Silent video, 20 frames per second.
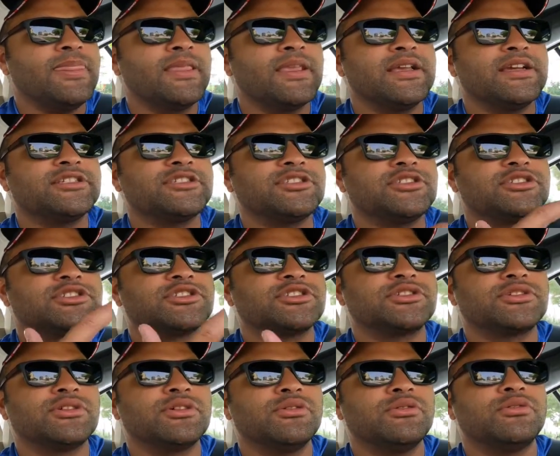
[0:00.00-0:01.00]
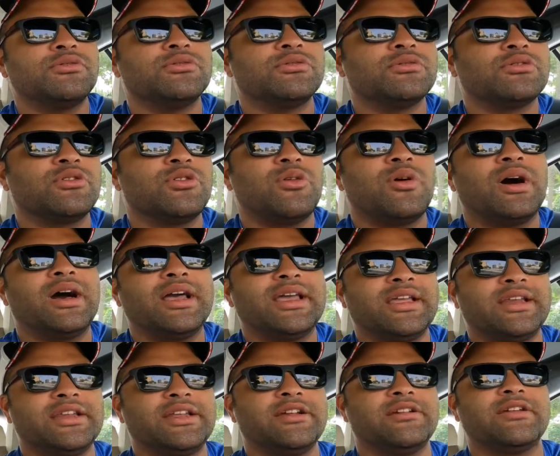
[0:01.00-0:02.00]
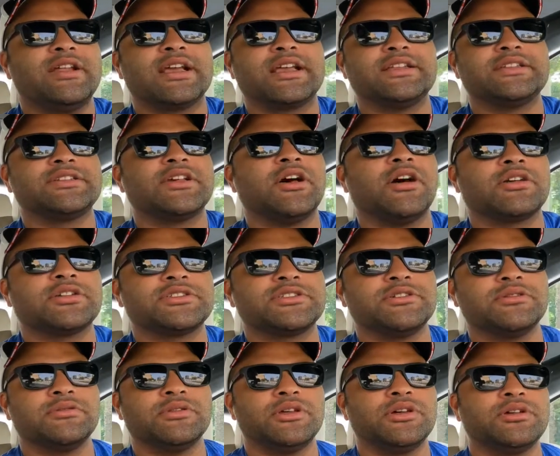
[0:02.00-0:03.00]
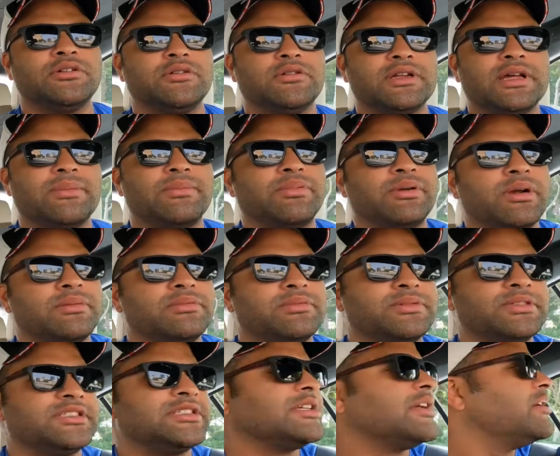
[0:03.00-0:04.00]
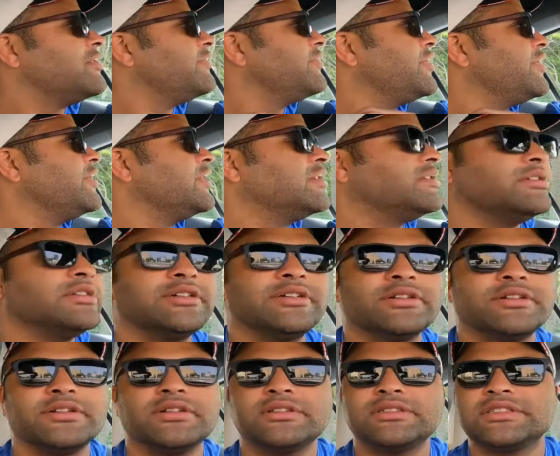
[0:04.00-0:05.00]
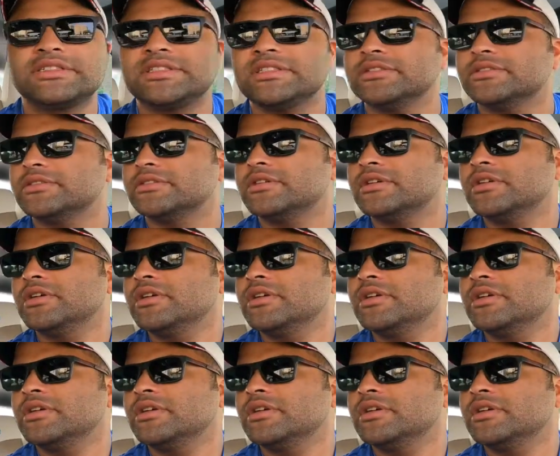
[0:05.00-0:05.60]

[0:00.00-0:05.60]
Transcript: it's just so quiet in here, and I can talk so low, and I probably sound very clear still.